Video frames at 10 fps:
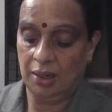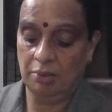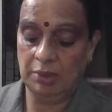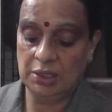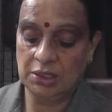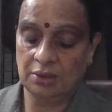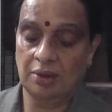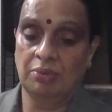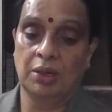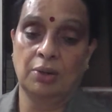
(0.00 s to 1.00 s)

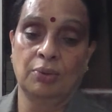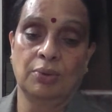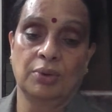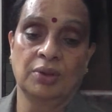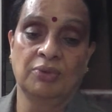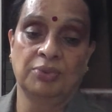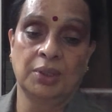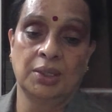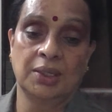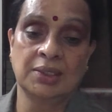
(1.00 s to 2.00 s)
Imagery, we know the
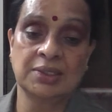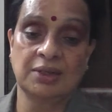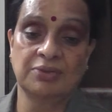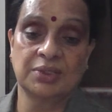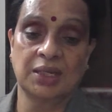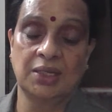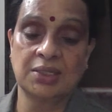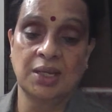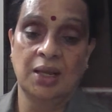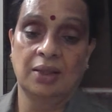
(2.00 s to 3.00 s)
word itself
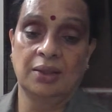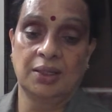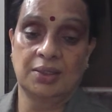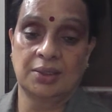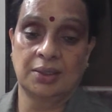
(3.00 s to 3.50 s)
says that